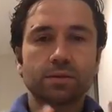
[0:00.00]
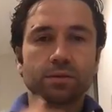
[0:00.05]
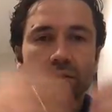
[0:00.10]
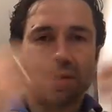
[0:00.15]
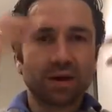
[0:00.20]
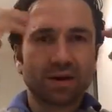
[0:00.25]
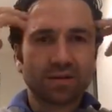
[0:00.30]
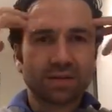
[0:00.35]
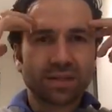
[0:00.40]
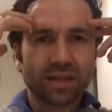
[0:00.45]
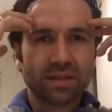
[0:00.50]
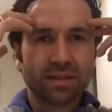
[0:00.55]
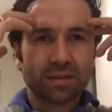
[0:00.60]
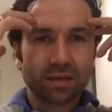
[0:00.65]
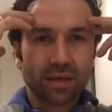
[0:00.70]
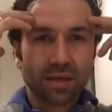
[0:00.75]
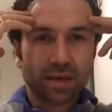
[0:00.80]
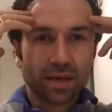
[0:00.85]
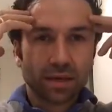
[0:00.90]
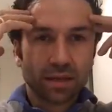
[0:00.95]
I was then
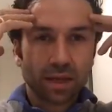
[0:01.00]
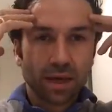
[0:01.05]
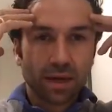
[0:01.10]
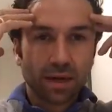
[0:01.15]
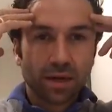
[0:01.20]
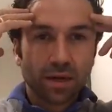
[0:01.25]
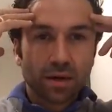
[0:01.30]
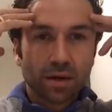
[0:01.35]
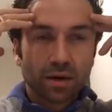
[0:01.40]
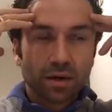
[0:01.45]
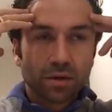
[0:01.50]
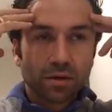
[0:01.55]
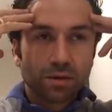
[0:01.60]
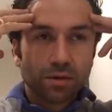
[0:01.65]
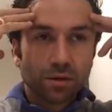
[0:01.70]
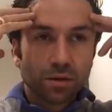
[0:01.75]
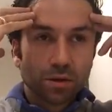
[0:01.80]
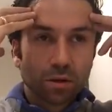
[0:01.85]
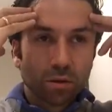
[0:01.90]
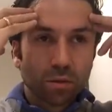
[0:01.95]
thinking, like,
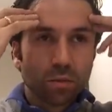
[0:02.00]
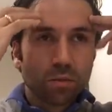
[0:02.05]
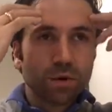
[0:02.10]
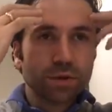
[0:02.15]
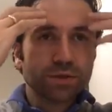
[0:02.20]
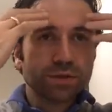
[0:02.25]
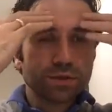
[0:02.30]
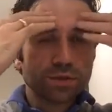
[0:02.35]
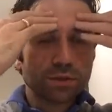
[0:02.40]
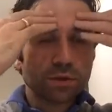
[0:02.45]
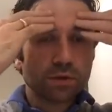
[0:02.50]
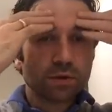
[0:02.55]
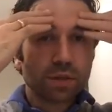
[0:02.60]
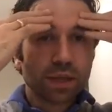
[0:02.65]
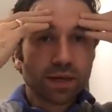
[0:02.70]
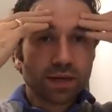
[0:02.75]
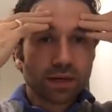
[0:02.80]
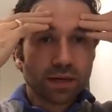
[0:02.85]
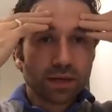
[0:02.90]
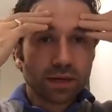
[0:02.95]
you know, we're so,
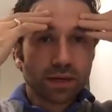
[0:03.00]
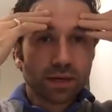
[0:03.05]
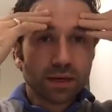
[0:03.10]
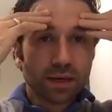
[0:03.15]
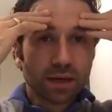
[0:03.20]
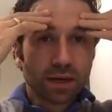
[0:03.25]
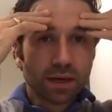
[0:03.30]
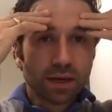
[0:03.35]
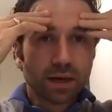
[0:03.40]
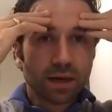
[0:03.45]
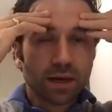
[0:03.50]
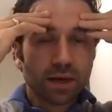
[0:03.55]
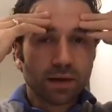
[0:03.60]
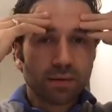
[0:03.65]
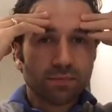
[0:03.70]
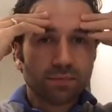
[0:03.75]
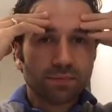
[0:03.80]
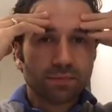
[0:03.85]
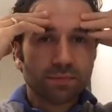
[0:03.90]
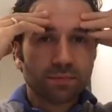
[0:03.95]
like,
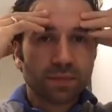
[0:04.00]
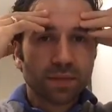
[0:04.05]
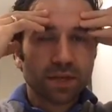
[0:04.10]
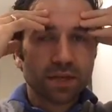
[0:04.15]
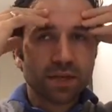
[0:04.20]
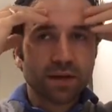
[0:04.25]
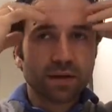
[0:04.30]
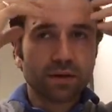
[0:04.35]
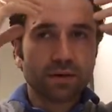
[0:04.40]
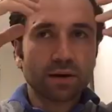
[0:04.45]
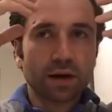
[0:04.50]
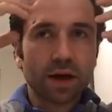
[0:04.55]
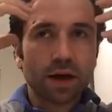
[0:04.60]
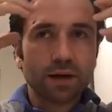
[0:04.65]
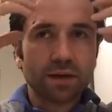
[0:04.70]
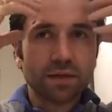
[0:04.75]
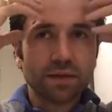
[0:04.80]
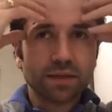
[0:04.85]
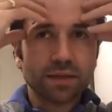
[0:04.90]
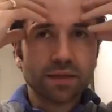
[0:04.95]
um, in, uh,
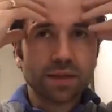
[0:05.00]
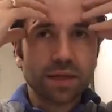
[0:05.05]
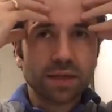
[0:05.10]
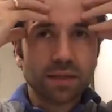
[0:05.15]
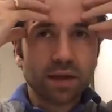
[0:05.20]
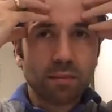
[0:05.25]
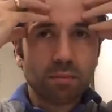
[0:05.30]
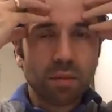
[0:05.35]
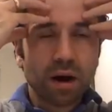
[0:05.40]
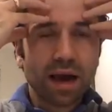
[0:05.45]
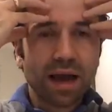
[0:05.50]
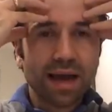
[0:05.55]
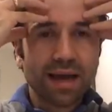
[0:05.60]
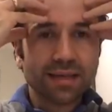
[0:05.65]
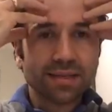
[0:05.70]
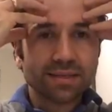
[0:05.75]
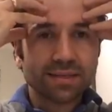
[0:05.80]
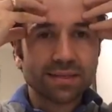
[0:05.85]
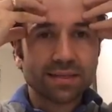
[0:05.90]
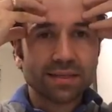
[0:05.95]
in, in our
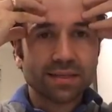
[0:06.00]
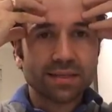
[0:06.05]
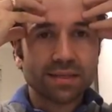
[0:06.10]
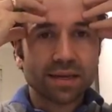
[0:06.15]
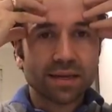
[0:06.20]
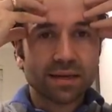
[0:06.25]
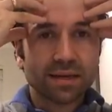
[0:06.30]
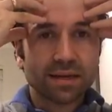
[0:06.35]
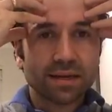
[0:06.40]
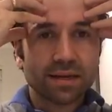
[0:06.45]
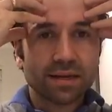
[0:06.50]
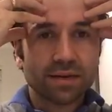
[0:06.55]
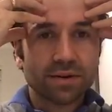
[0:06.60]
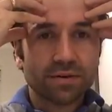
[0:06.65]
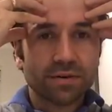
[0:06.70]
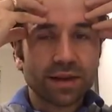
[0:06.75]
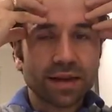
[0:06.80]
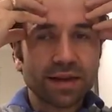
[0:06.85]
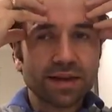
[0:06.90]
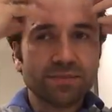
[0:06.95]
minds, this in,
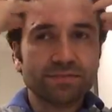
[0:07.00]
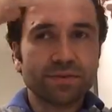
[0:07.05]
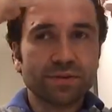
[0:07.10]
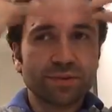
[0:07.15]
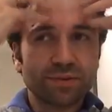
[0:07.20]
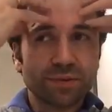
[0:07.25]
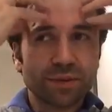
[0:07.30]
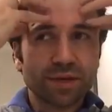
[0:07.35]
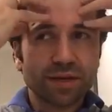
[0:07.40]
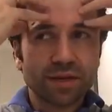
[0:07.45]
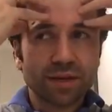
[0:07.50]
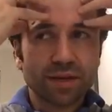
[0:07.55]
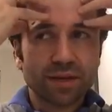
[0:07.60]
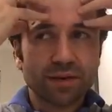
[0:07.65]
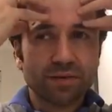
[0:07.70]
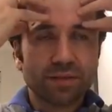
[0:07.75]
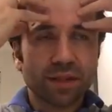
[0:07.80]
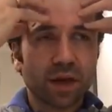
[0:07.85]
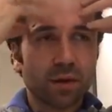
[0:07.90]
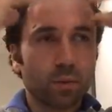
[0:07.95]
engraved thinking
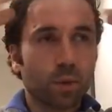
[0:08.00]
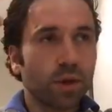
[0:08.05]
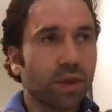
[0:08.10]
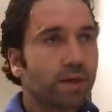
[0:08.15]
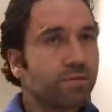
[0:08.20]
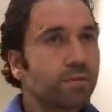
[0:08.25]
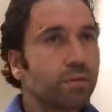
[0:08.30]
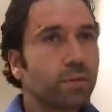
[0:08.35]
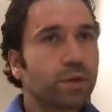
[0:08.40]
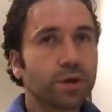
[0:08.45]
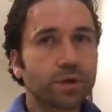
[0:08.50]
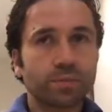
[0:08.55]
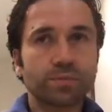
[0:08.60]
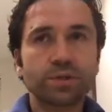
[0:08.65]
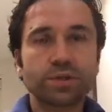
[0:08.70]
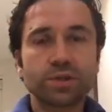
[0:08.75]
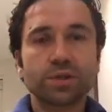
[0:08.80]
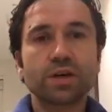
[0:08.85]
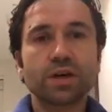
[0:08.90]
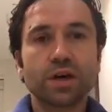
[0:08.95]
of, like, whatever we
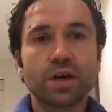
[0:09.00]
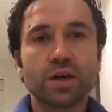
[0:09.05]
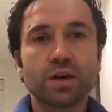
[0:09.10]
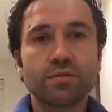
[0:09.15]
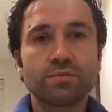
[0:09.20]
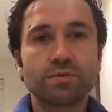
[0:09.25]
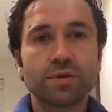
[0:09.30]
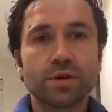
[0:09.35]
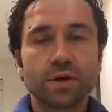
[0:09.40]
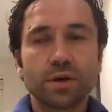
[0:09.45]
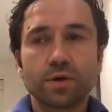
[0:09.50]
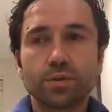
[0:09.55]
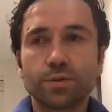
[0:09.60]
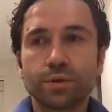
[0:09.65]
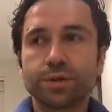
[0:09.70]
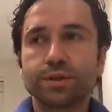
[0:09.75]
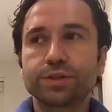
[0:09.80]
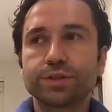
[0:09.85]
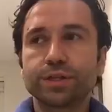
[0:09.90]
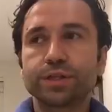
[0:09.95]
observe,
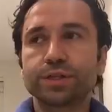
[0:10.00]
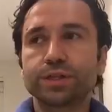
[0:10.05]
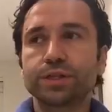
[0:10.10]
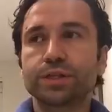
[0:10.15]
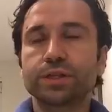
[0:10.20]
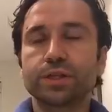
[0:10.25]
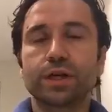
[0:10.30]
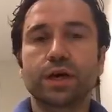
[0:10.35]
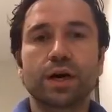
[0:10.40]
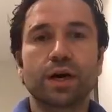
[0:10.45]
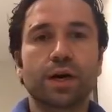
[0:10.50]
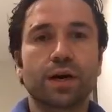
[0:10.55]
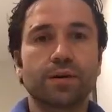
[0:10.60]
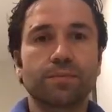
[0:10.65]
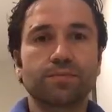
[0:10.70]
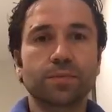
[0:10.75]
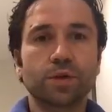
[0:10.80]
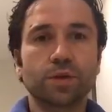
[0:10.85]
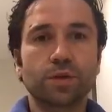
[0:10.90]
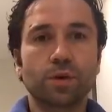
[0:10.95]
we just, uh,
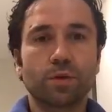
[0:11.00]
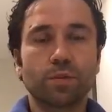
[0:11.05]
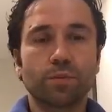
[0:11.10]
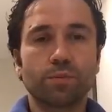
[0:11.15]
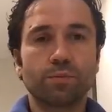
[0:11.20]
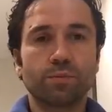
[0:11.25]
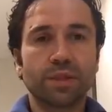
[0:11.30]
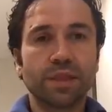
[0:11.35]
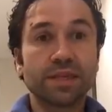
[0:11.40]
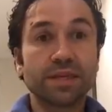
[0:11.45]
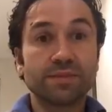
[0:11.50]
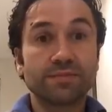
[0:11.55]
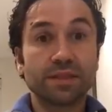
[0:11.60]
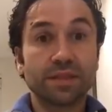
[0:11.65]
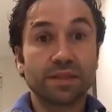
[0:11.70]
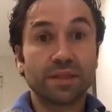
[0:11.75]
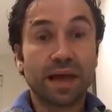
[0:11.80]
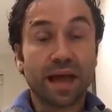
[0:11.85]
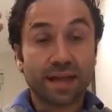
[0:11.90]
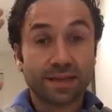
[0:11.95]
you know, believe
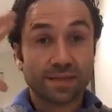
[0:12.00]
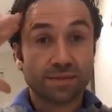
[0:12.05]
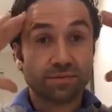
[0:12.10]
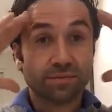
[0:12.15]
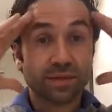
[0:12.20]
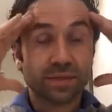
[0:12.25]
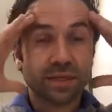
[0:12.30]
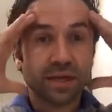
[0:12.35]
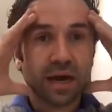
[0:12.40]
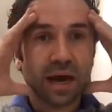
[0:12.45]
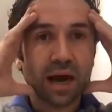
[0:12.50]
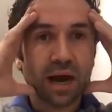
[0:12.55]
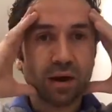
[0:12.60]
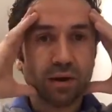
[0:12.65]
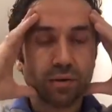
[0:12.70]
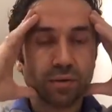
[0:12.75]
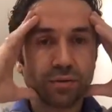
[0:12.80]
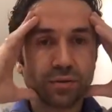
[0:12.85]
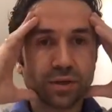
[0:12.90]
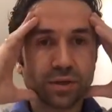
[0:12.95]
that that's really
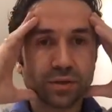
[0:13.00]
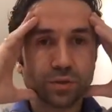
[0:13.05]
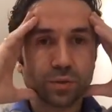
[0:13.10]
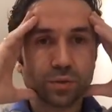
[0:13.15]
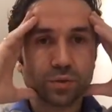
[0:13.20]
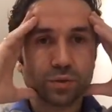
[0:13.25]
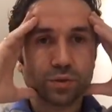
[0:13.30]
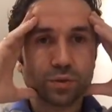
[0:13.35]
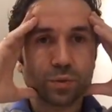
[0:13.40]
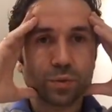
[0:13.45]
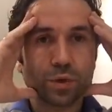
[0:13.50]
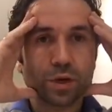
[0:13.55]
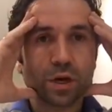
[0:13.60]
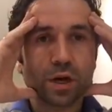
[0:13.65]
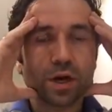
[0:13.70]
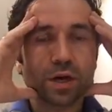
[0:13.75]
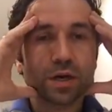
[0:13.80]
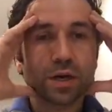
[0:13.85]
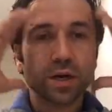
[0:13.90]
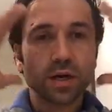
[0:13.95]
how things ought to
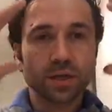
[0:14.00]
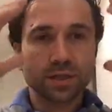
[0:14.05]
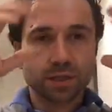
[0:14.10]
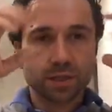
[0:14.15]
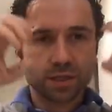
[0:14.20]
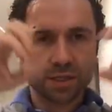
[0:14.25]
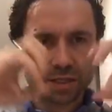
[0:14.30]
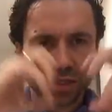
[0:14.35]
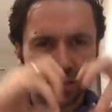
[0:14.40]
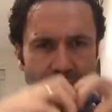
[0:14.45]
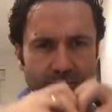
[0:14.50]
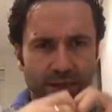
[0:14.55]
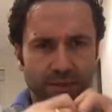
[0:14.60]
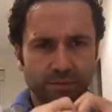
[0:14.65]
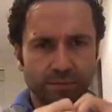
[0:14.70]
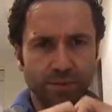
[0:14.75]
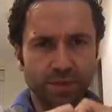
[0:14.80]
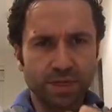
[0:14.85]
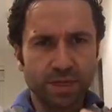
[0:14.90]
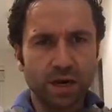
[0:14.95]
work. So it's
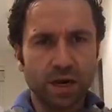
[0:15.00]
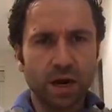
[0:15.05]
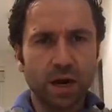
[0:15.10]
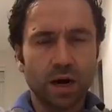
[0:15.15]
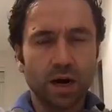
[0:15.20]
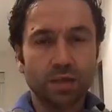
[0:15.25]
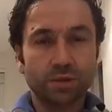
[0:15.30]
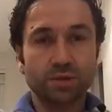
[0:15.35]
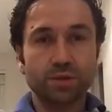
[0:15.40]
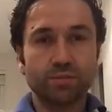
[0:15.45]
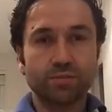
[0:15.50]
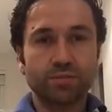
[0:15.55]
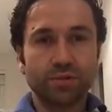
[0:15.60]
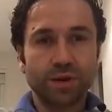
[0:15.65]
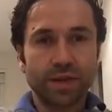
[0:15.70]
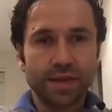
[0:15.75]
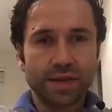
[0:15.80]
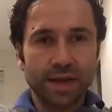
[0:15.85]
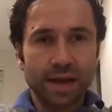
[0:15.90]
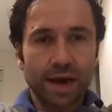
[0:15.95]
sometimes really hard to
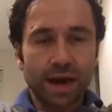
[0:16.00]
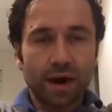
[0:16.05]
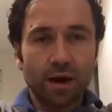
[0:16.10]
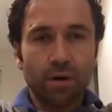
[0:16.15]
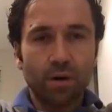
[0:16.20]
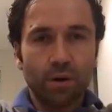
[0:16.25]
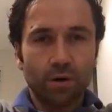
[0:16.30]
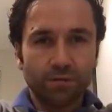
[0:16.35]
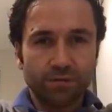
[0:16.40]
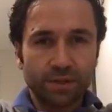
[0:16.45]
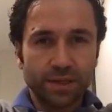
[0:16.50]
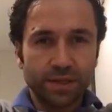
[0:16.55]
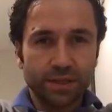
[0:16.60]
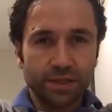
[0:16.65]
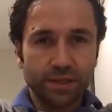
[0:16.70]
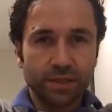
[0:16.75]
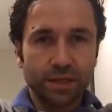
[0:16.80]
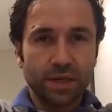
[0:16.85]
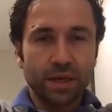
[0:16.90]
break out of this